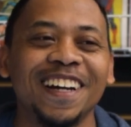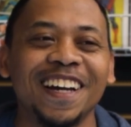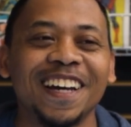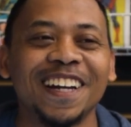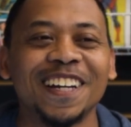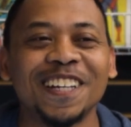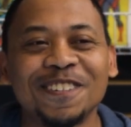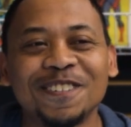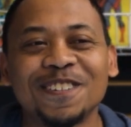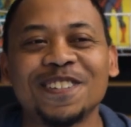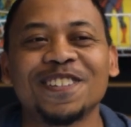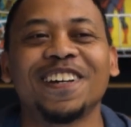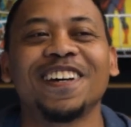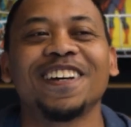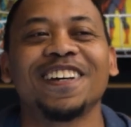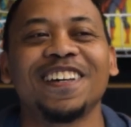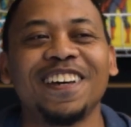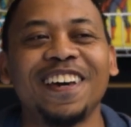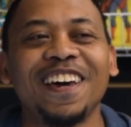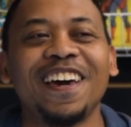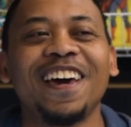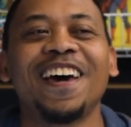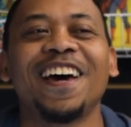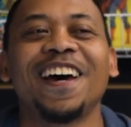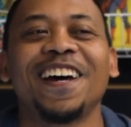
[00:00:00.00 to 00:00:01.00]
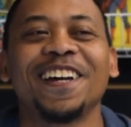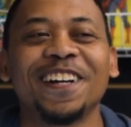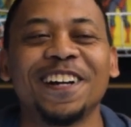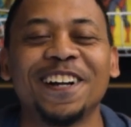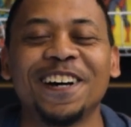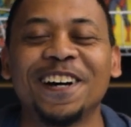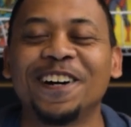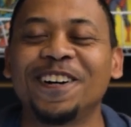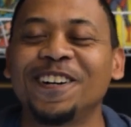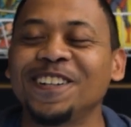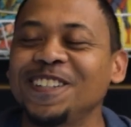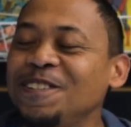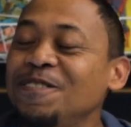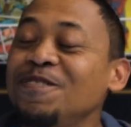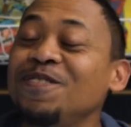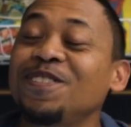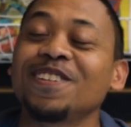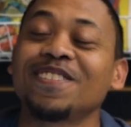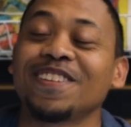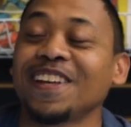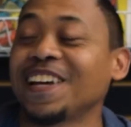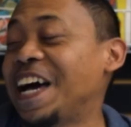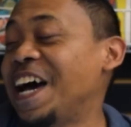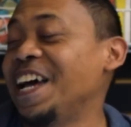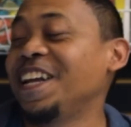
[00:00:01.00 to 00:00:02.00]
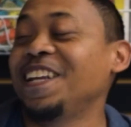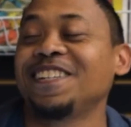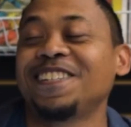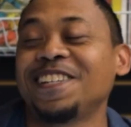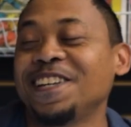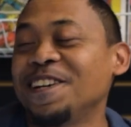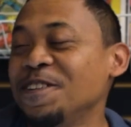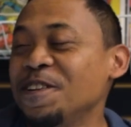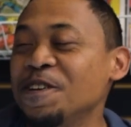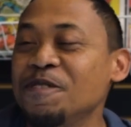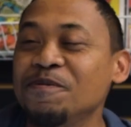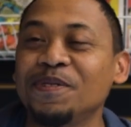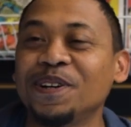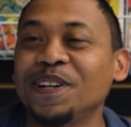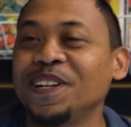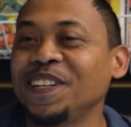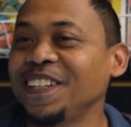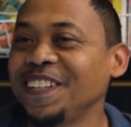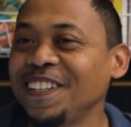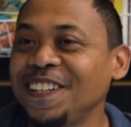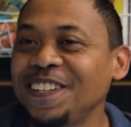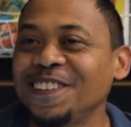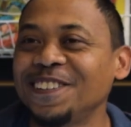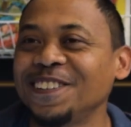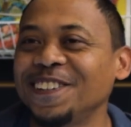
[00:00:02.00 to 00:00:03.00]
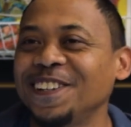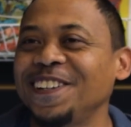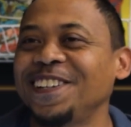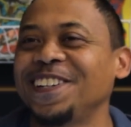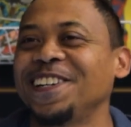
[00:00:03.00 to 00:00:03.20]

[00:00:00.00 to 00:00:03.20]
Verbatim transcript: And he was like, "Yeah," you know. And he was just like, "I didn't tell nobody either."